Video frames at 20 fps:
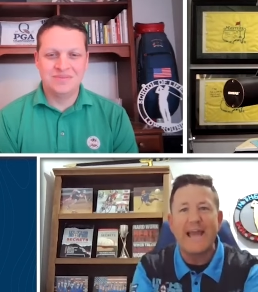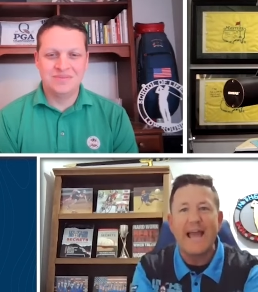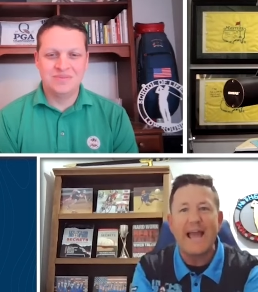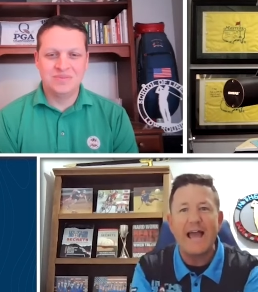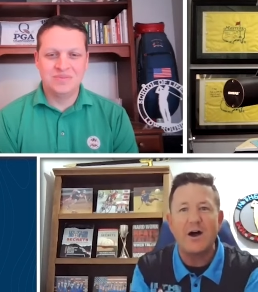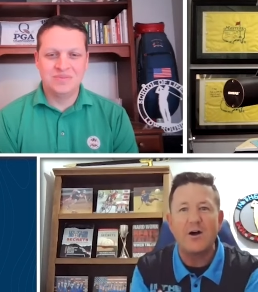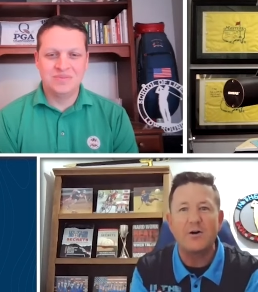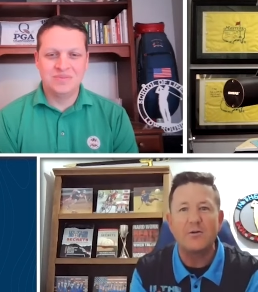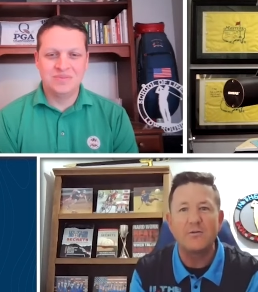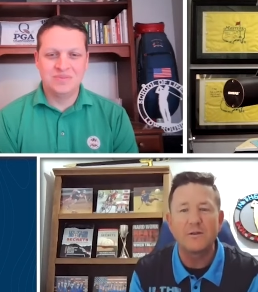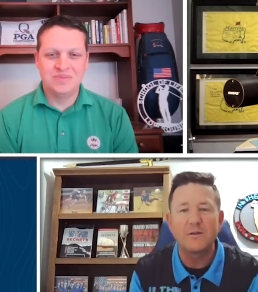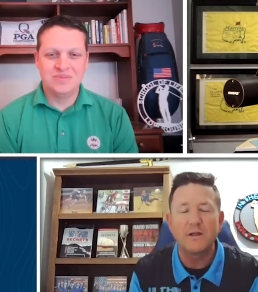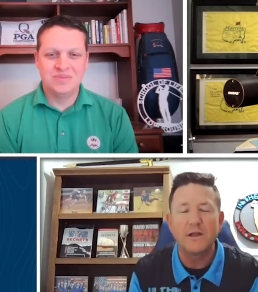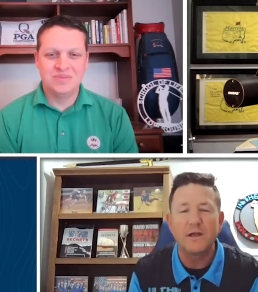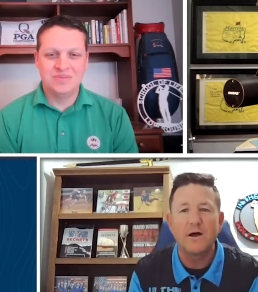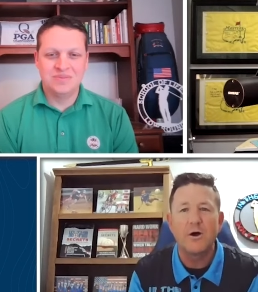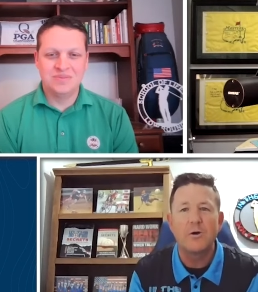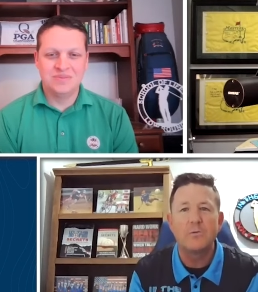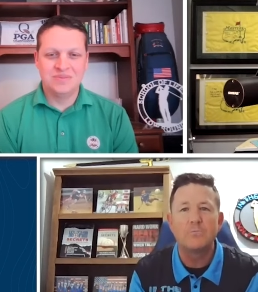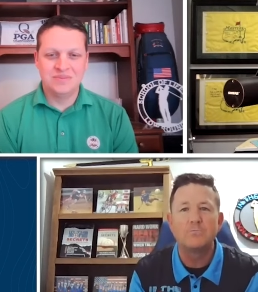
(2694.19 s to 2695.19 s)
Speaker 1: out
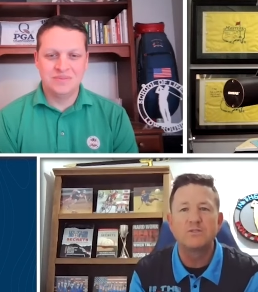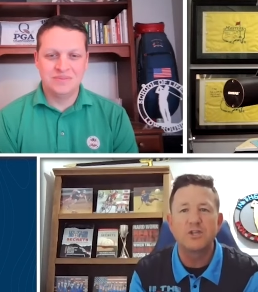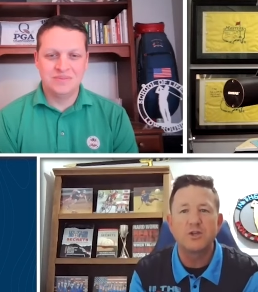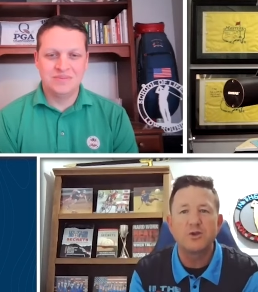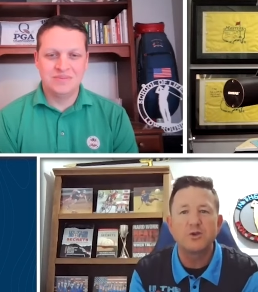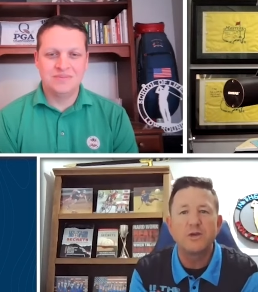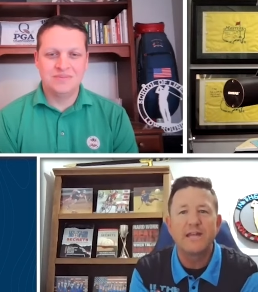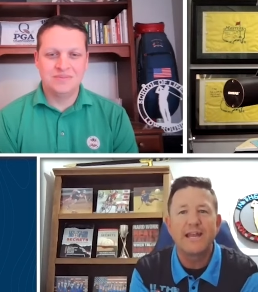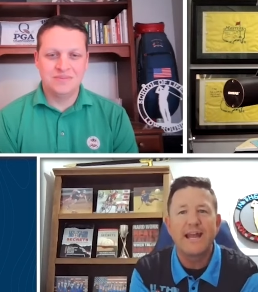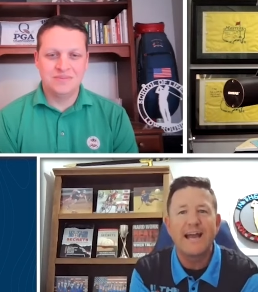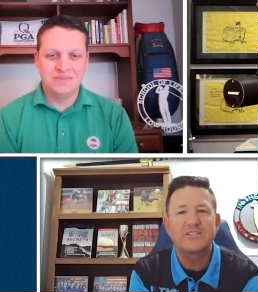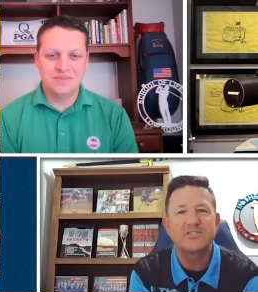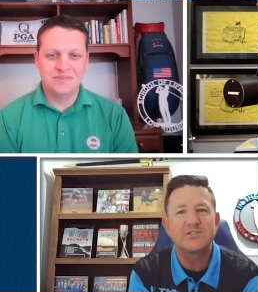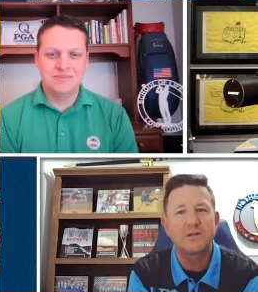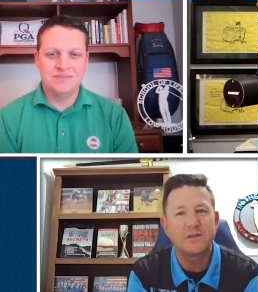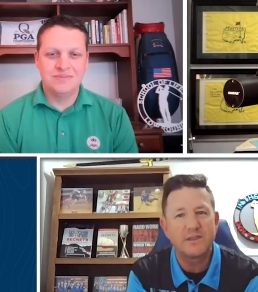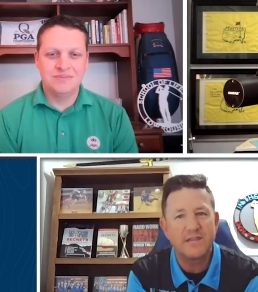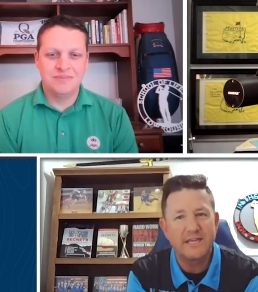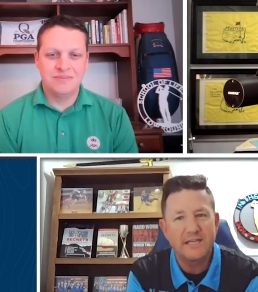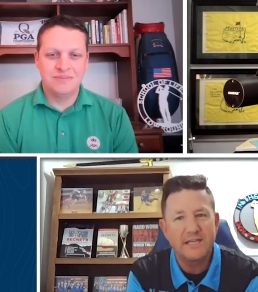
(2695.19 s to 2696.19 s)
um so you can
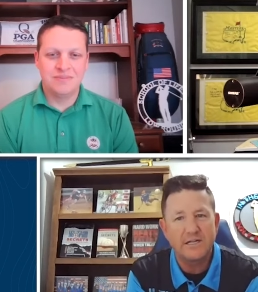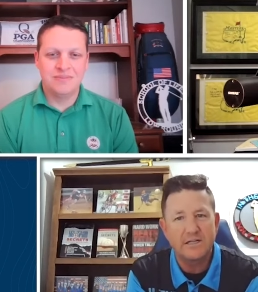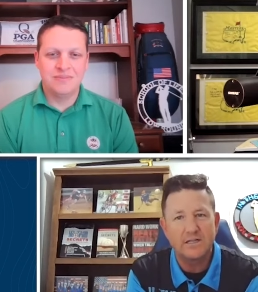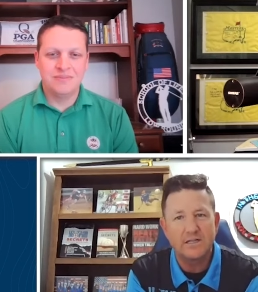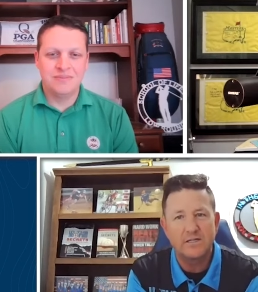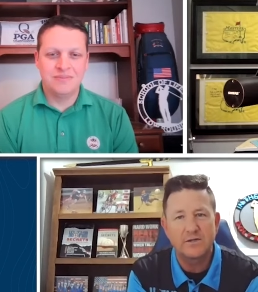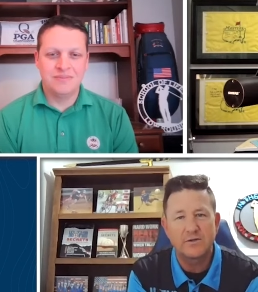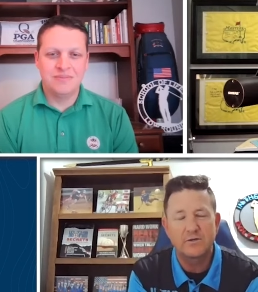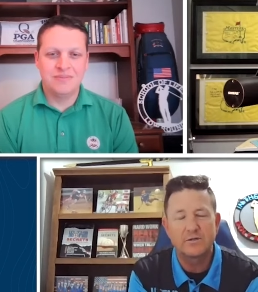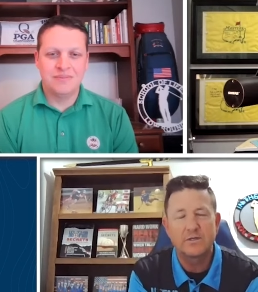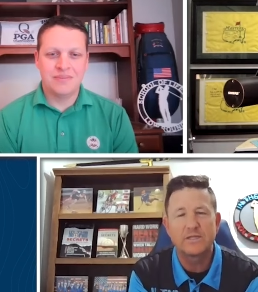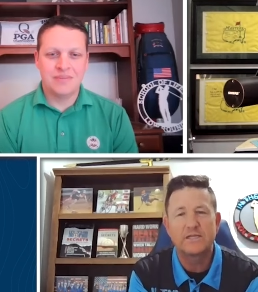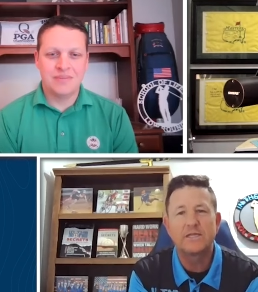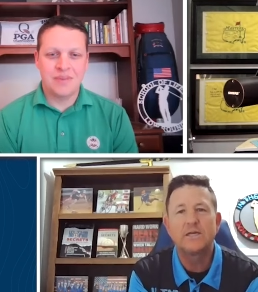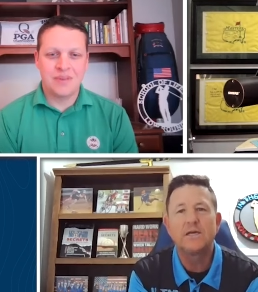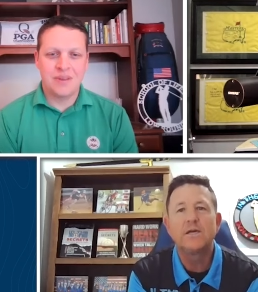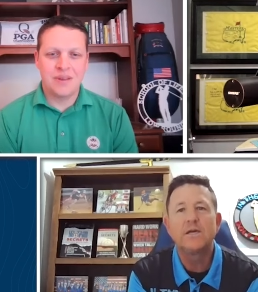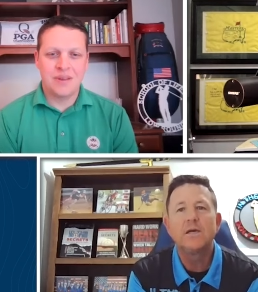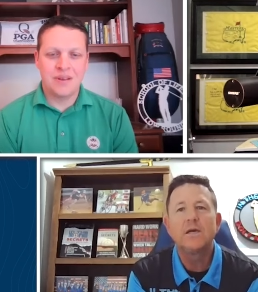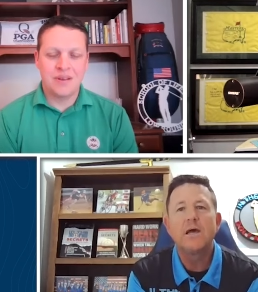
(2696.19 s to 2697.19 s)
actually think
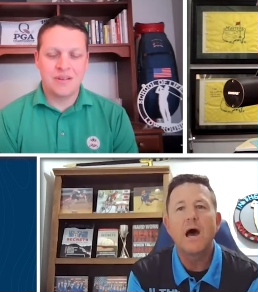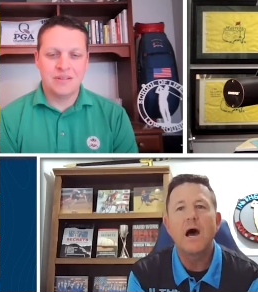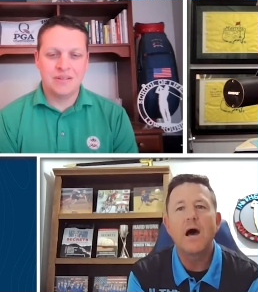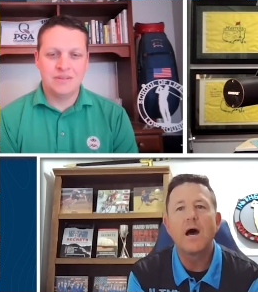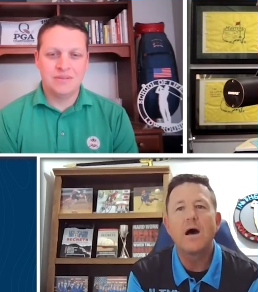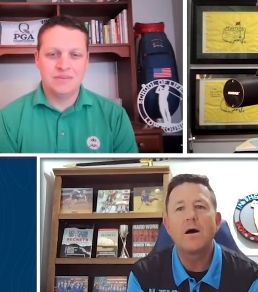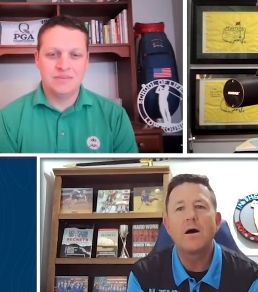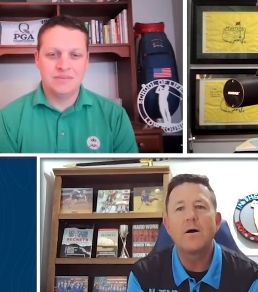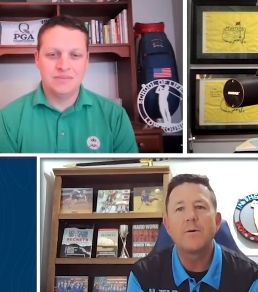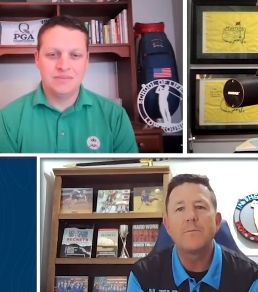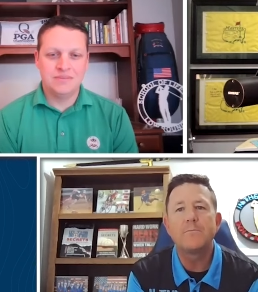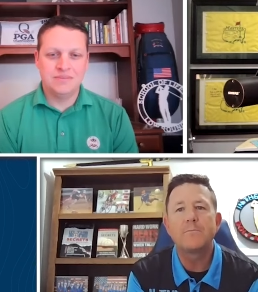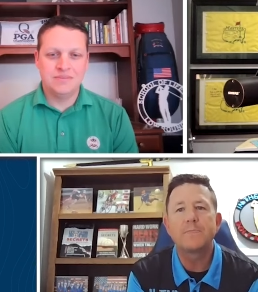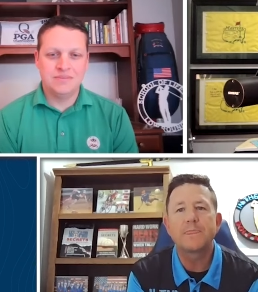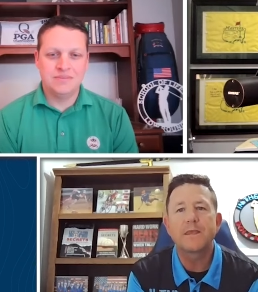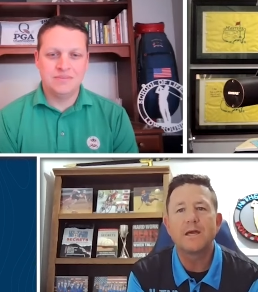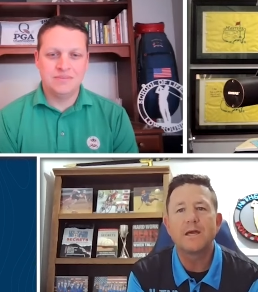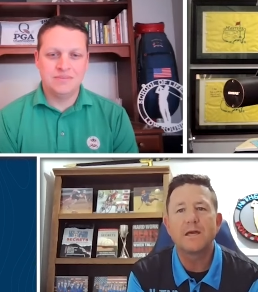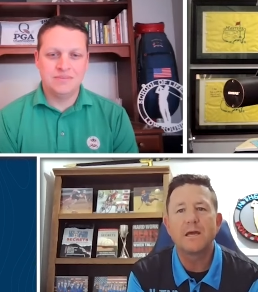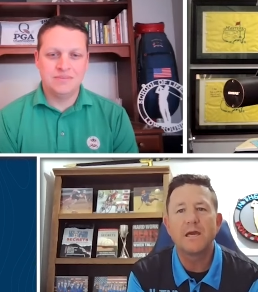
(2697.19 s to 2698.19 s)
clearly um
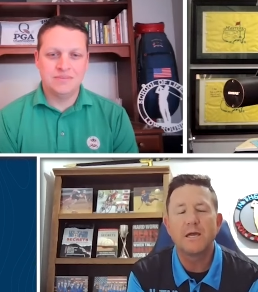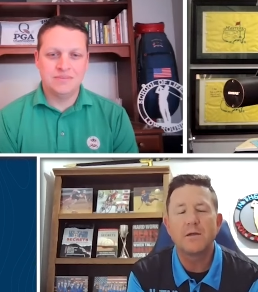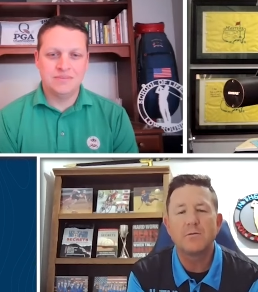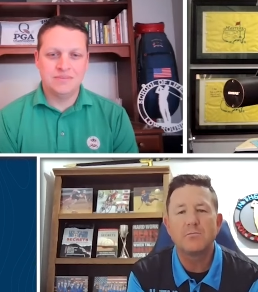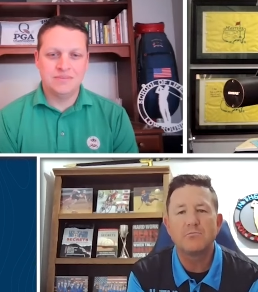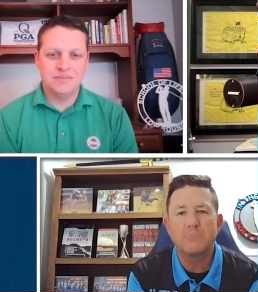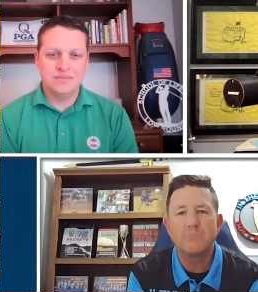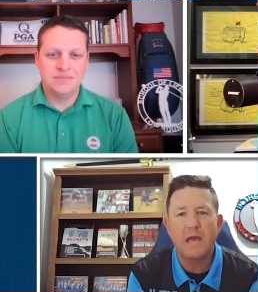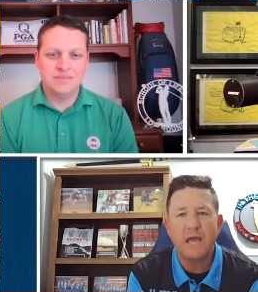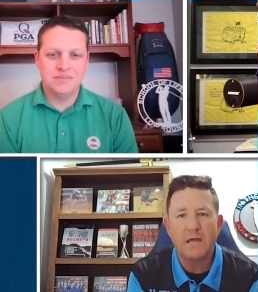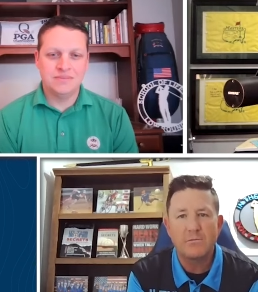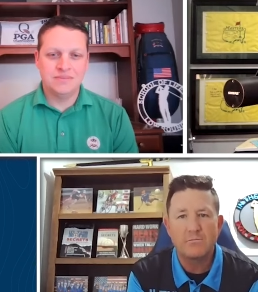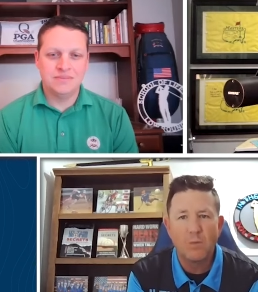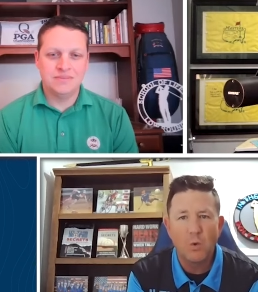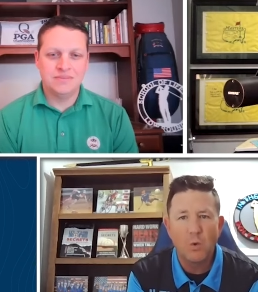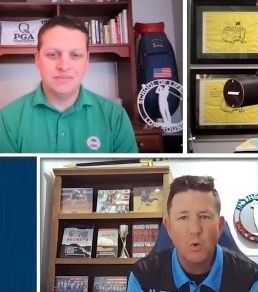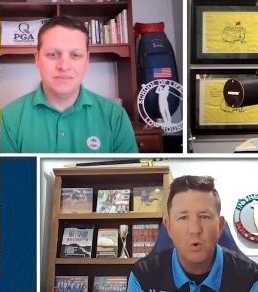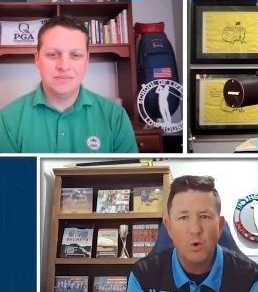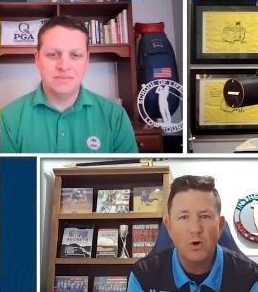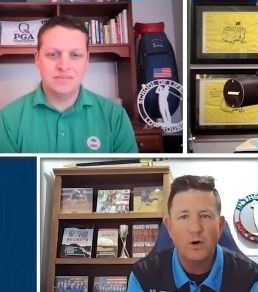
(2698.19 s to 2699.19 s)
and and, and
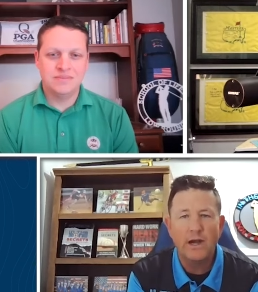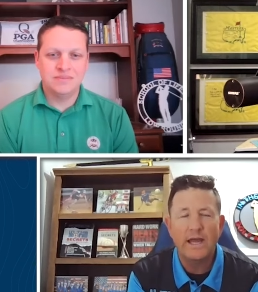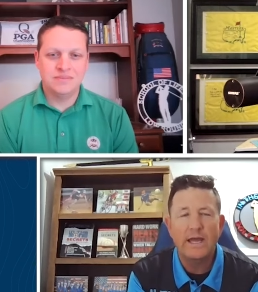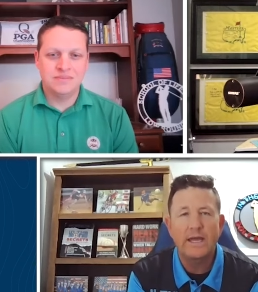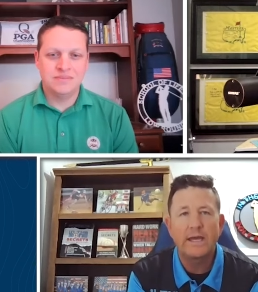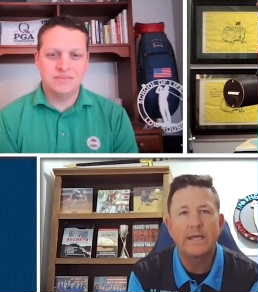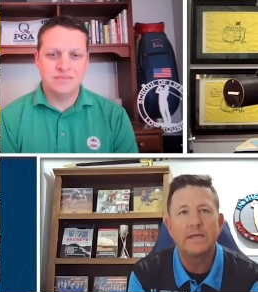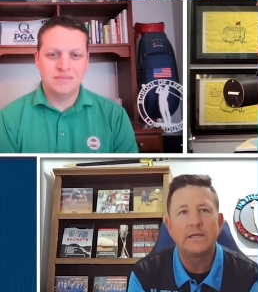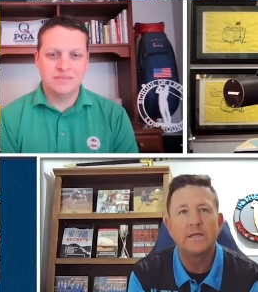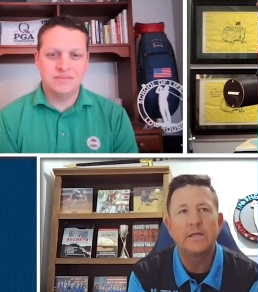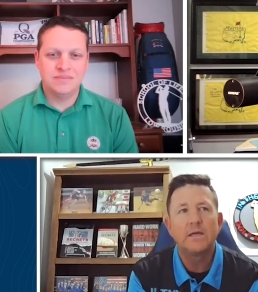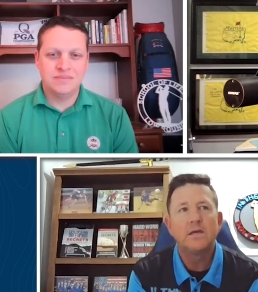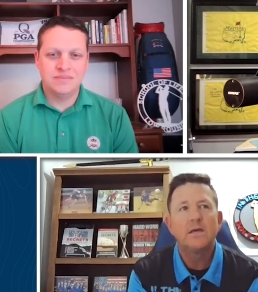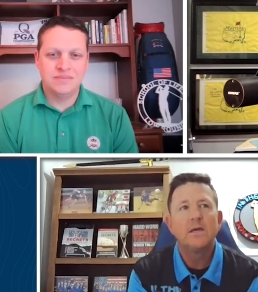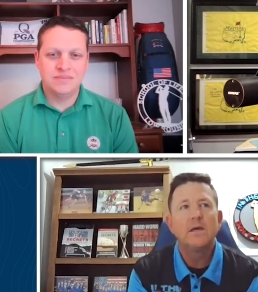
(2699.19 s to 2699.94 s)
more and